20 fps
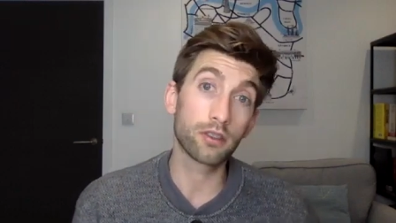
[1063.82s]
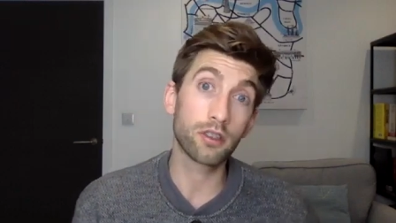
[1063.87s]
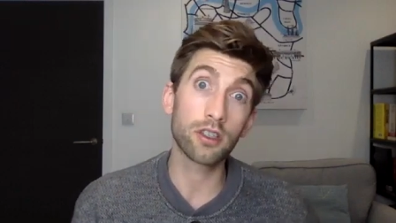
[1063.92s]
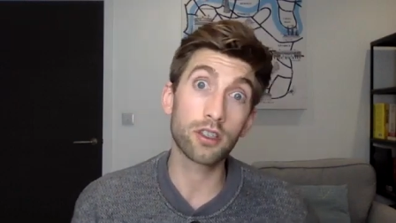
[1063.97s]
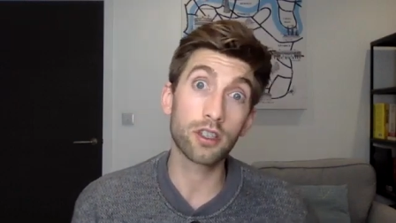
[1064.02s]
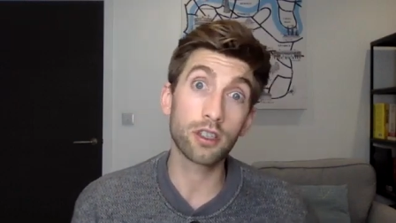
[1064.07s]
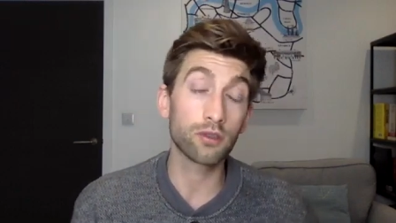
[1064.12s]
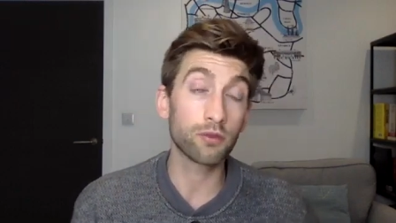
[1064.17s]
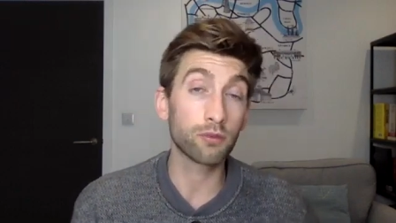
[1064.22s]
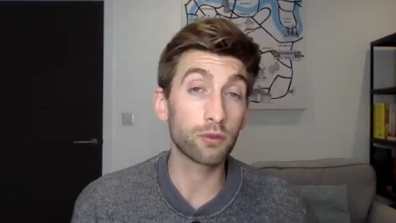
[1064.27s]

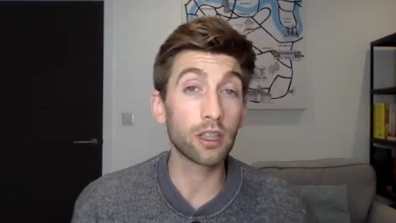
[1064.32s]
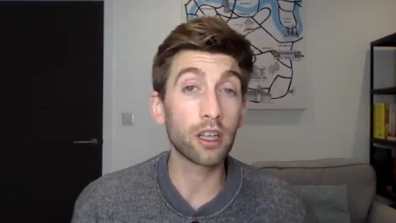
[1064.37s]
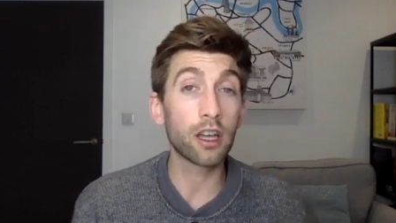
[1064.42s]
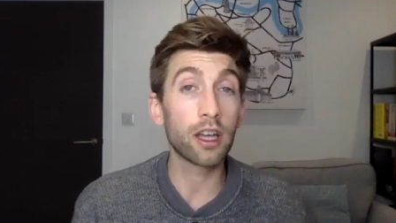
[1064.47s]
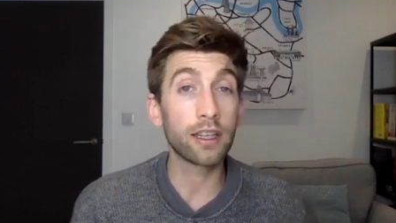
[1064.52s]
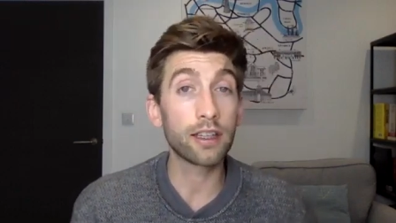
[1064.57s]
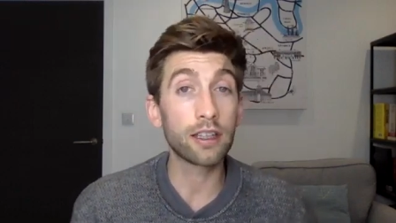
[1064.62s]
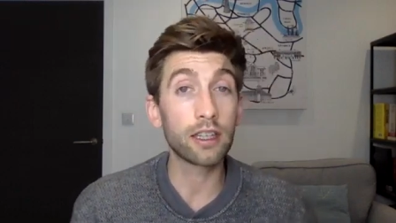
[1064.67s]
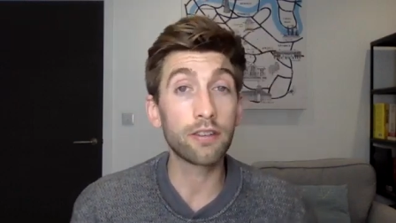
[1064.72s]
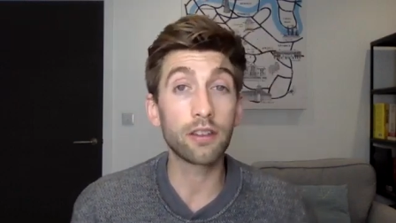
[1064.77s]
children with
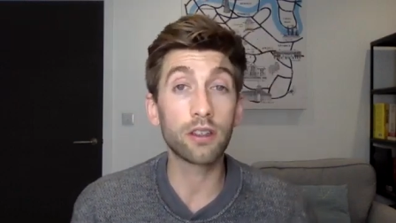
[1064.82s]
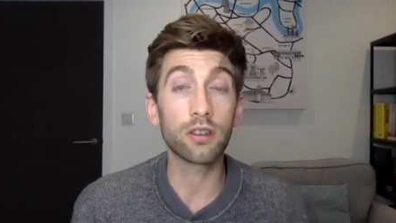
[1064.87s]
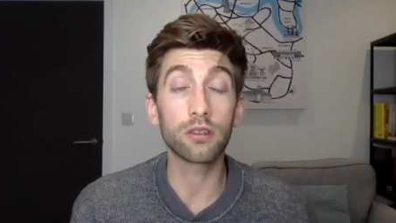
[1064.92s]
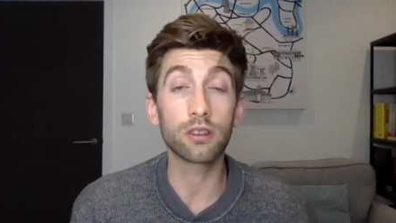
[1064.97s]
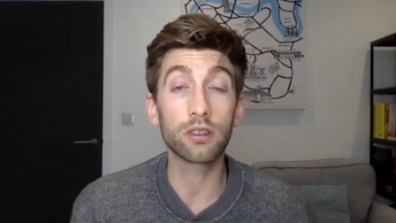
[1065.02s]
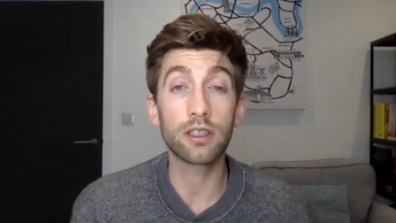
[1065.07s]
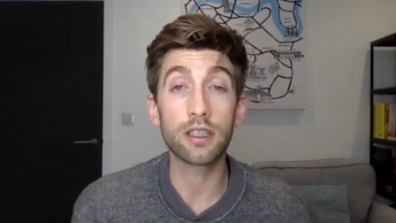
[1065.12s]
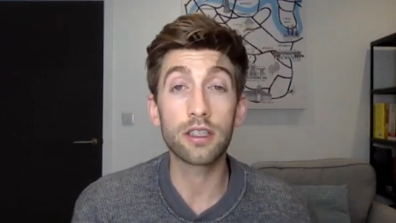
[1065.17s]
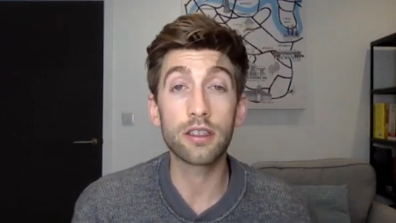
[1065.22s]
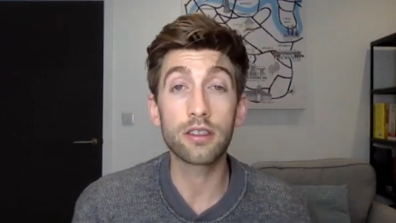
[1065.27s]
learning
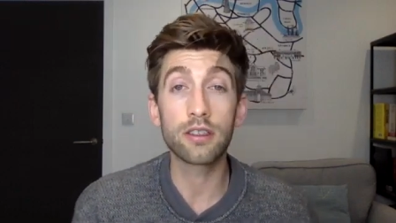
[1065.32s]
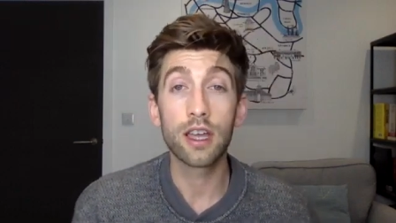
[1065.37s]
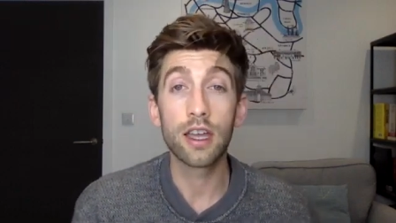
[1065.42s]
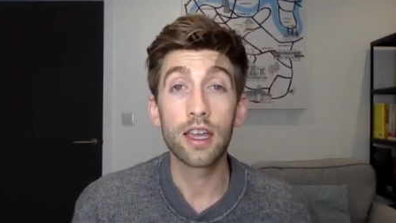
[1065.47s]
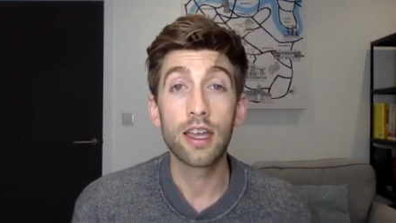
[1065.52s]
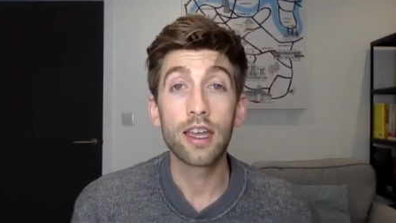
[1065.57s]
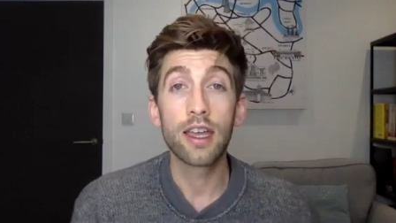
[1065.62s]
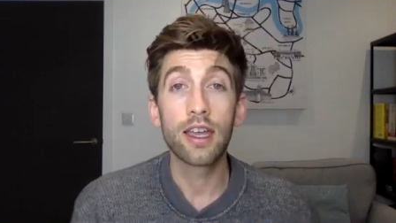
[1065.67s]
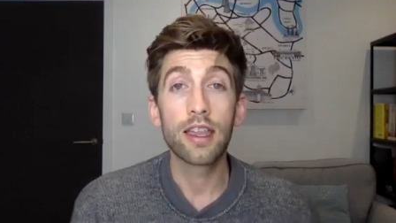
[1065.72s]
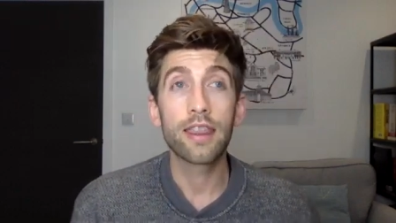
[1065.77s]
difficulties,
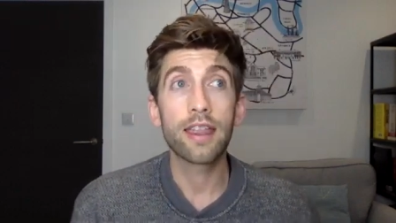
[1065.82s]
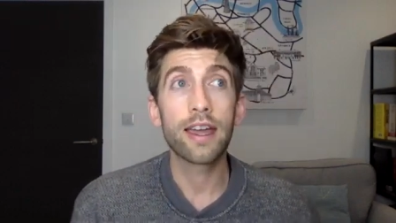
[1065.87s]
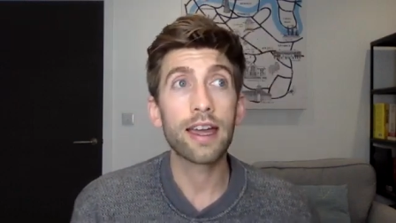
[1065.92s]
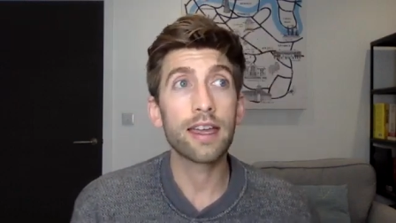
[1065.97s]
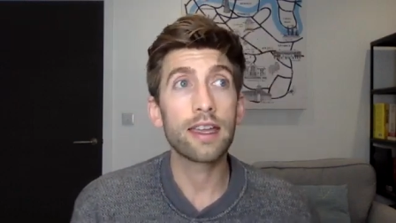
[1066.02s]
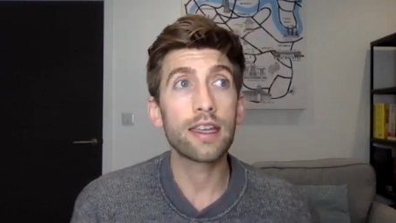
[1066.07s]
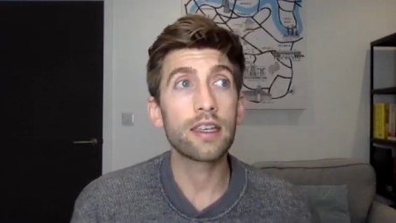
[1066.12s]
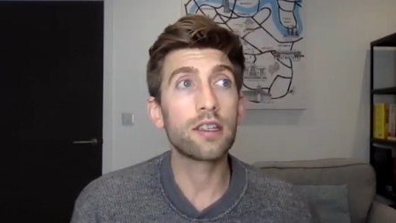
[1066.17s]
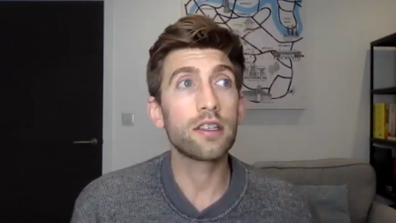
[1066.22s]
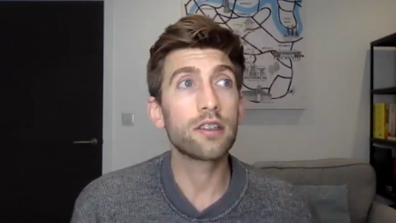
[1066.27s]

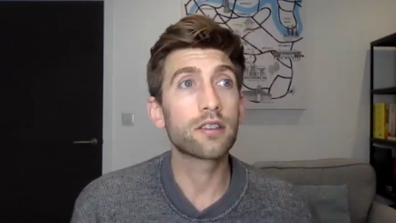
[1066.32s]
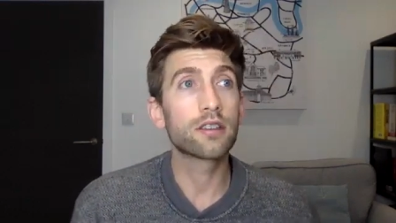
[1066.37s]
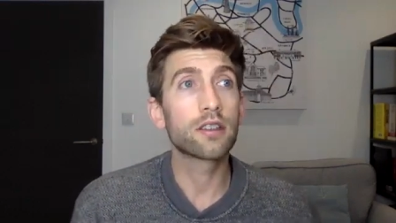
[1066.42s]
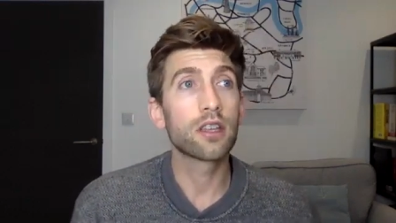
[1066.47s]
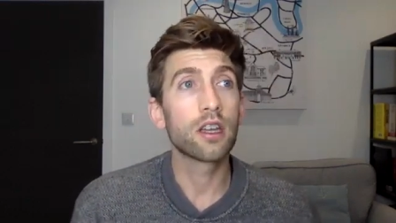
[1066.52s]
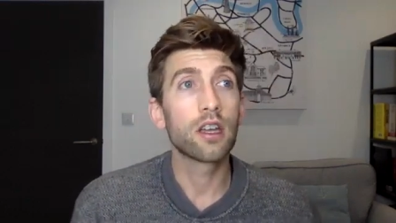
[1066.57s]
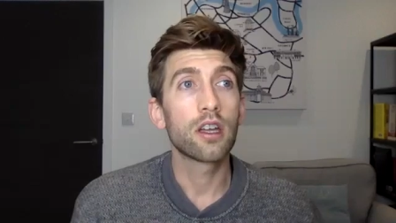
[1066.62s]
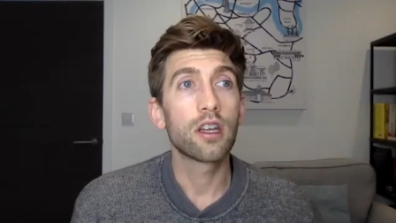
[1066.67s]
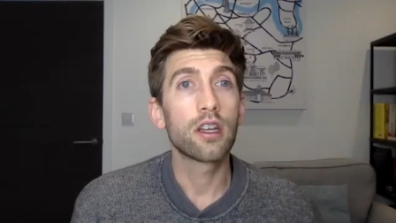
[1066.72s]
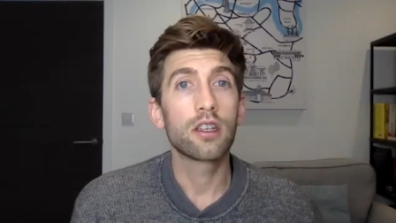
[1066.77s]
that is
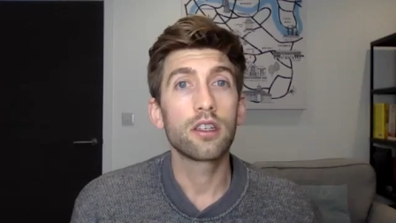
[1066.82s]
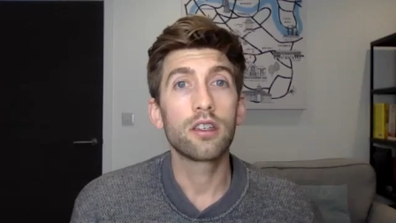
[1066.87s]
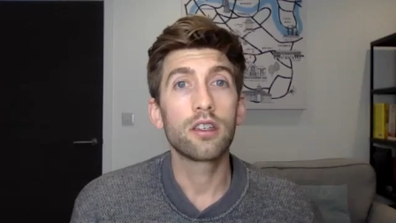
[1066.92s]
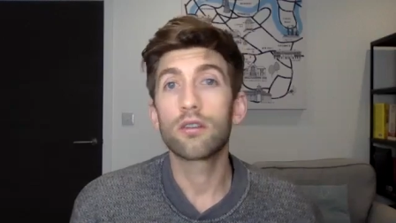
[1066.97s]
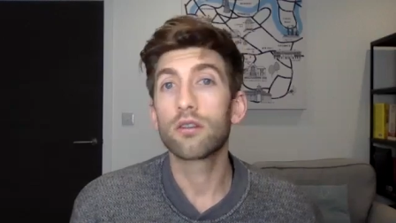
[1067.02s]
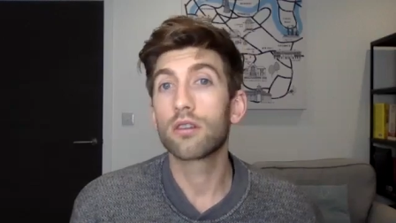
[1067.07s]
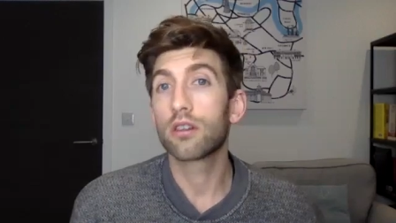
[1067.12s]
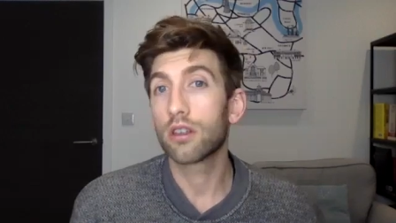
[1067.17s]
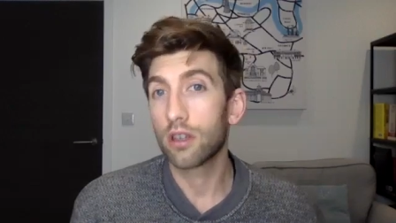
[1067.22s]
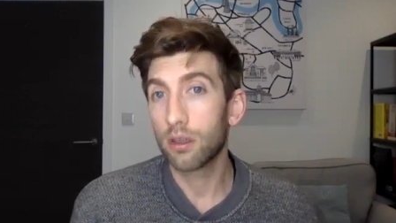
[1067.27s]
you know
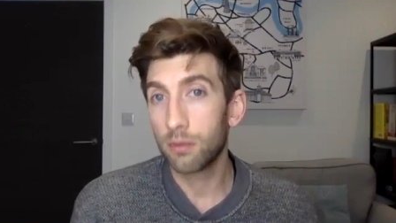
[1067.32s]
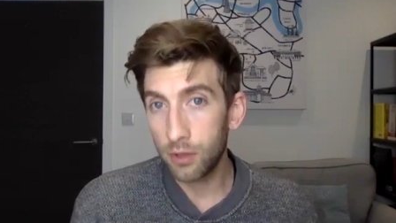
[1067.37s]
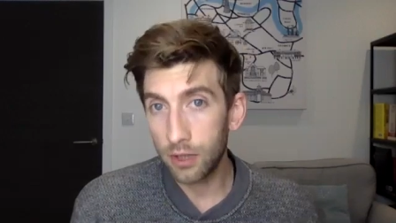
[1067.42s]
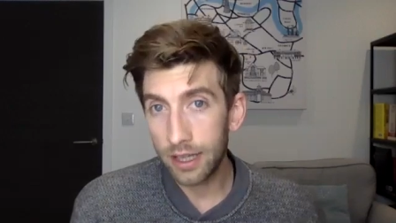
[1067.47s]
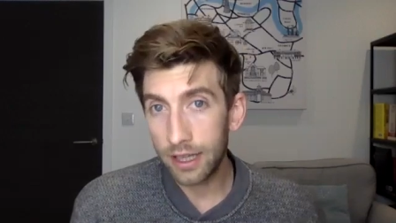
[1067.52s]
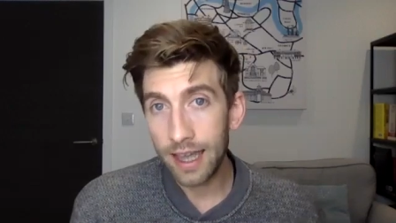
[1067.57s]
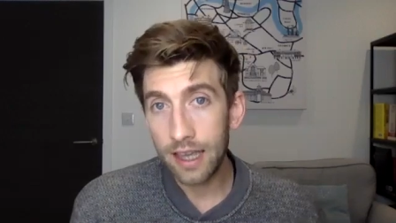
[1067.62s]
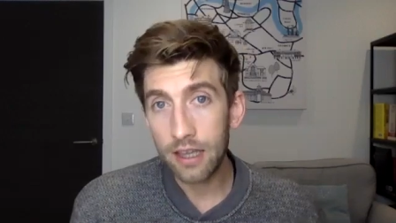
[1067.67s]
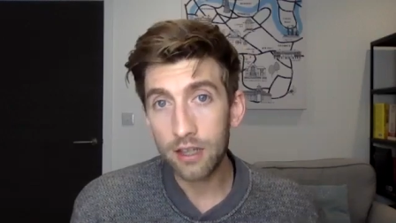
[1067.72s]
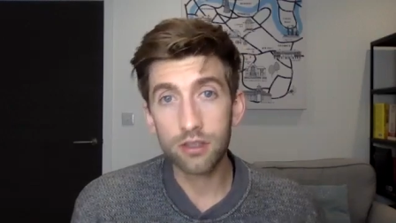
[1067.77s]

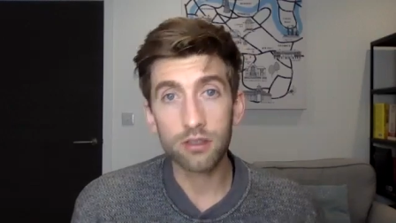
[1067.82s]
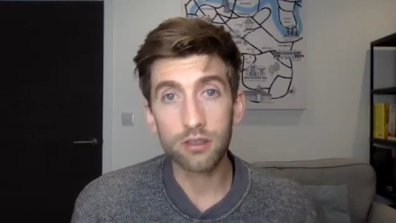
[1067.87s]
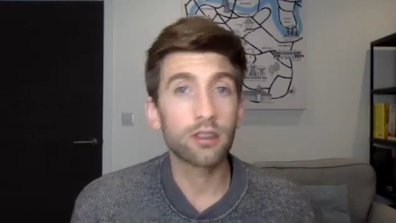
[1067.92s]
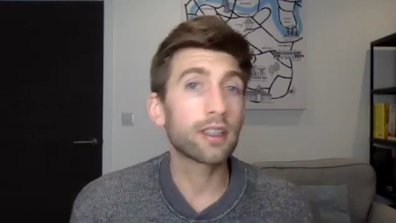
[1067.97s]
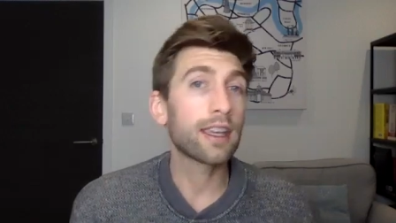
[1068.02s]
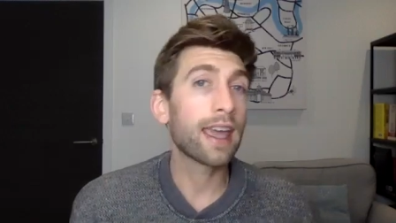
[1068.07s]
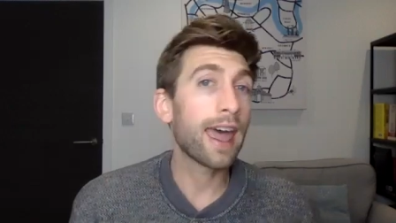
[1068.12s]
communication,